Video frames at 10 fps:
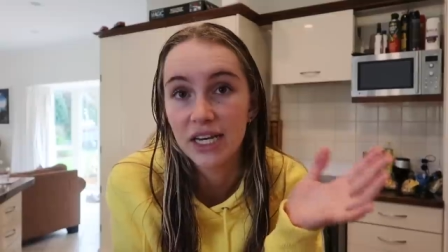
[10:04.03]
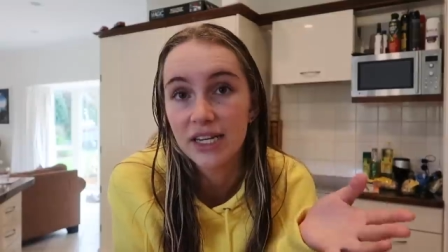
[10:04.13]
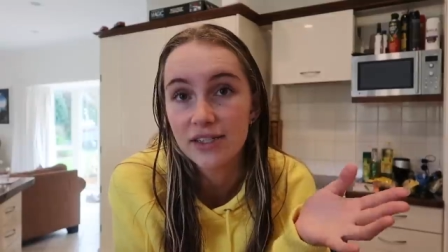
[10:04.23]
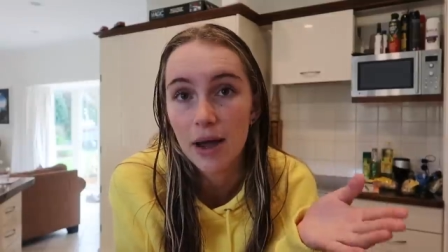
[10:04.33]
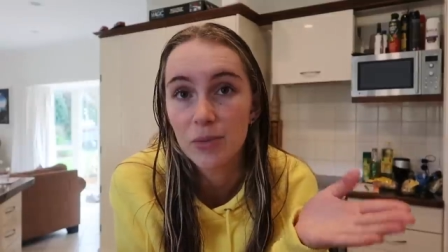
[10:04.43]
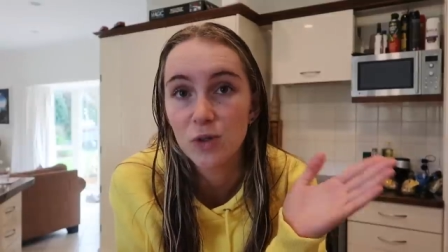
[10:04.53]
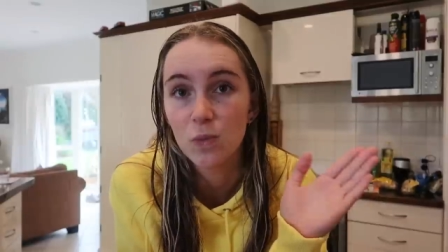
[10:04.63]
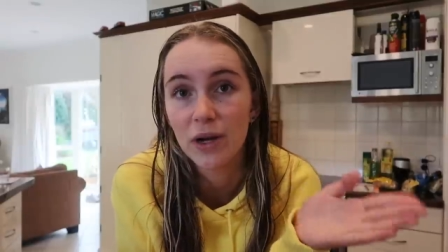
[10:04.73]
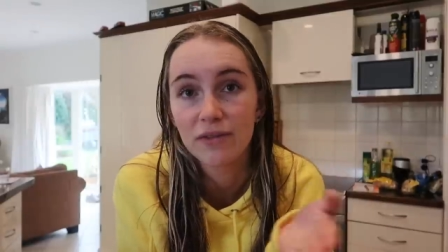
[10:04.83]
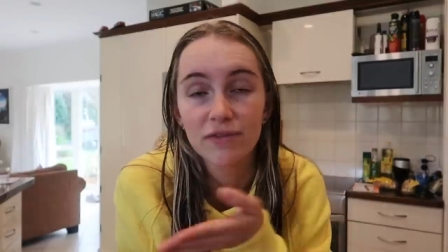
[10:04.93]
Any time
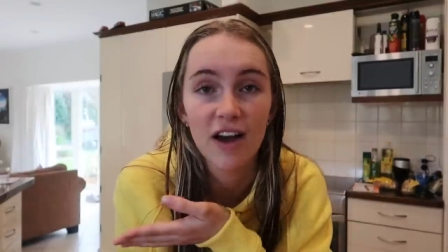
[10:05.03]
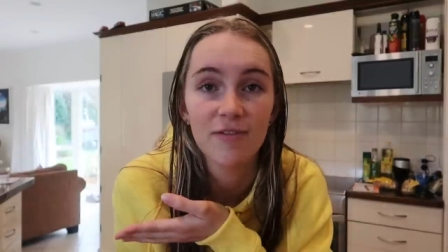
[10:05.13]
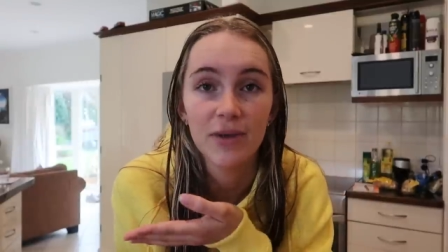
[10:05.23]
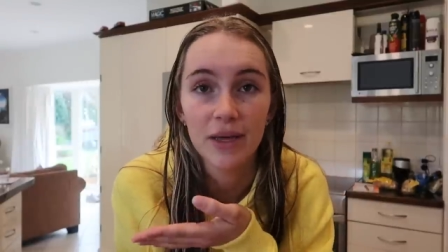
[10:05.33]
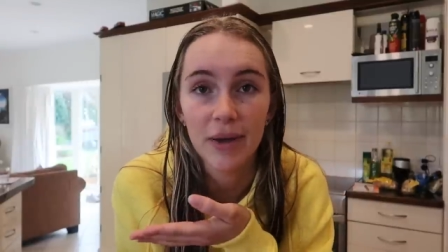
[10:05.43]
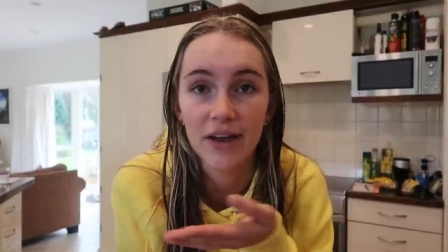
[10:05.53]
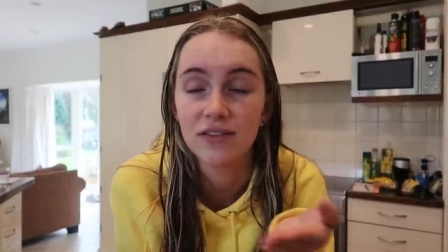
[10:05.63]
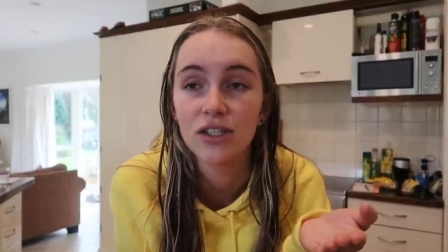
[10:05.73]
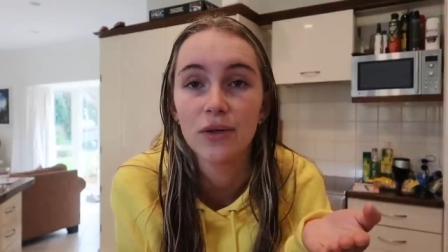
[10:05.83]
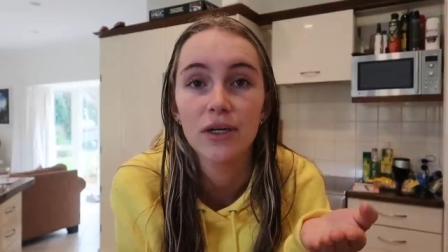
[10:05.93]
between 1 and 5 p.m. I have
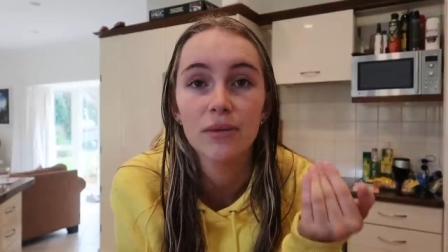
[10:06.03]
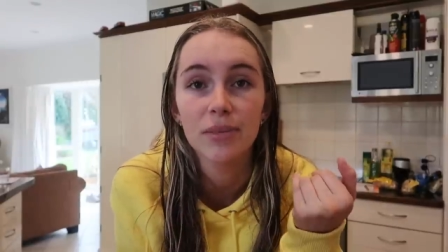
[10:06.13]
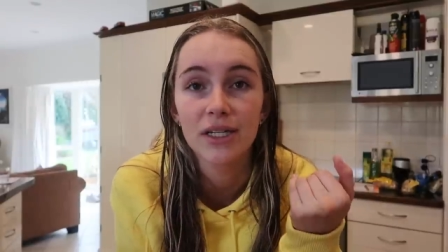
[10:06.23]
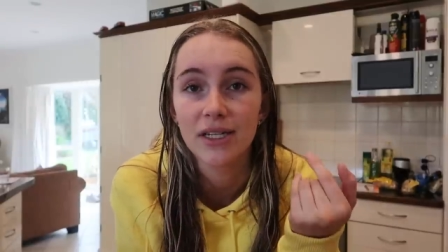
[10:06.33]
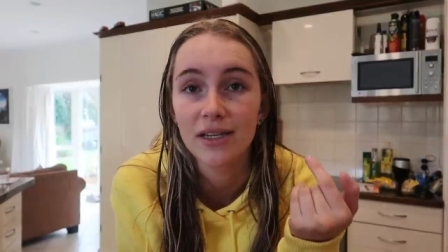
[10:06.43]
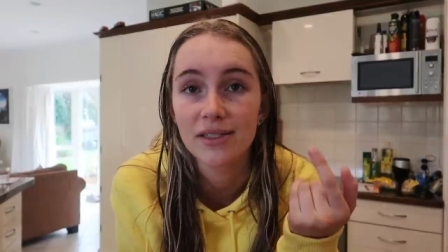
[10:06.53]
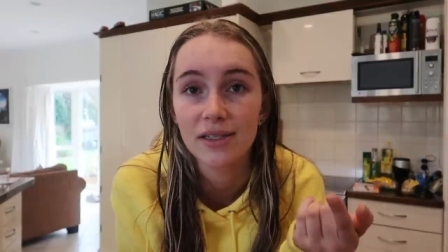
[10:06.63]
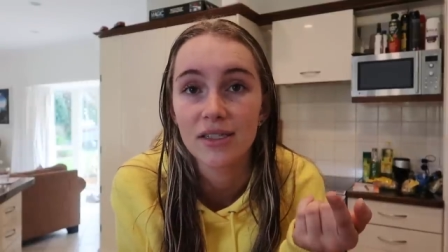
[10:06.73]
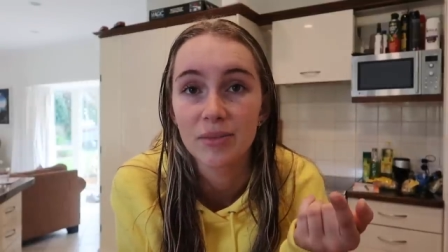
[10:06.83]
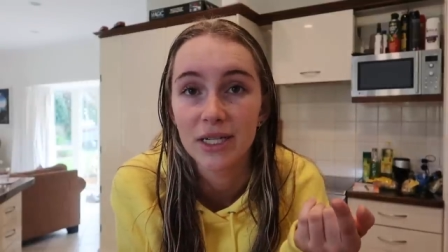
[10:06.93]
to do it, but it takes
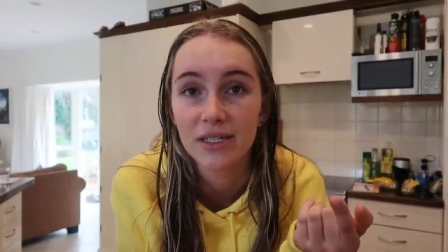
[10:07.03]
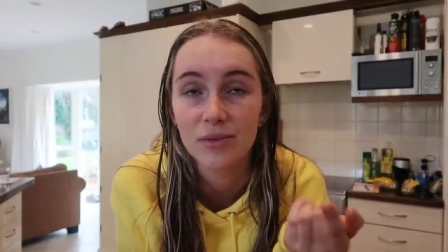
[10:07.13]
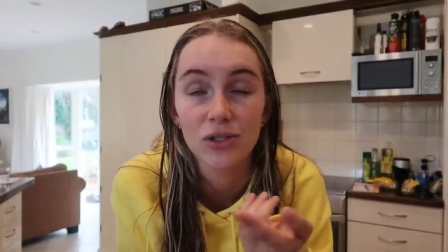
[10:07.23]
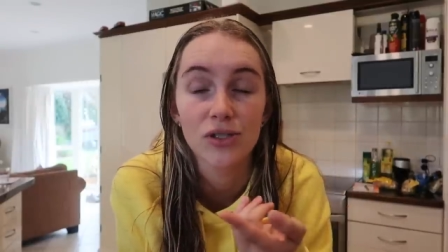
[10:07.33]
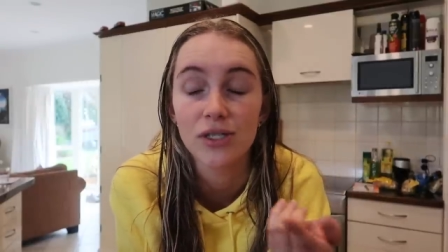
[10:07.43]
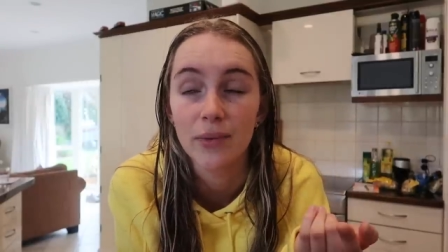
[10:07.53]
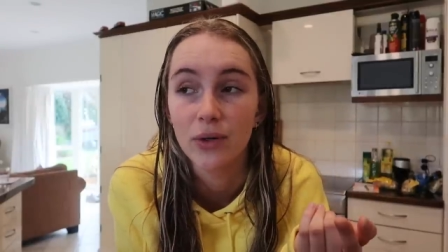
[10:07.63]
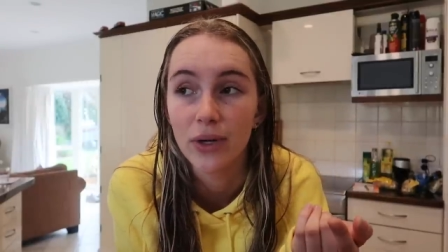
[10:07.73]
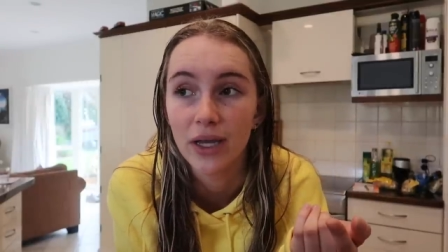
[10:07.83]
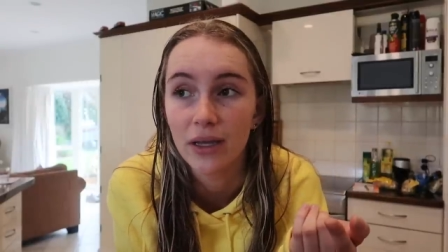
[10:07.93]
6 minutes, which is so
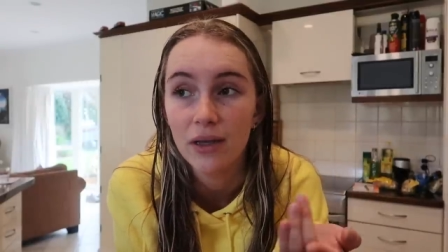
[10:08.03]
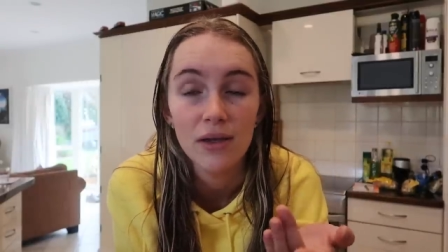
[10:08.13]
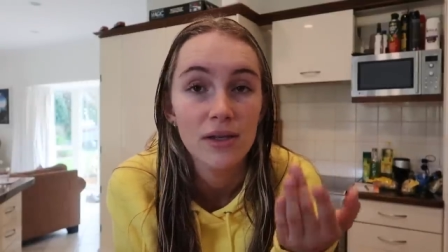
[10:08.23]
annoying.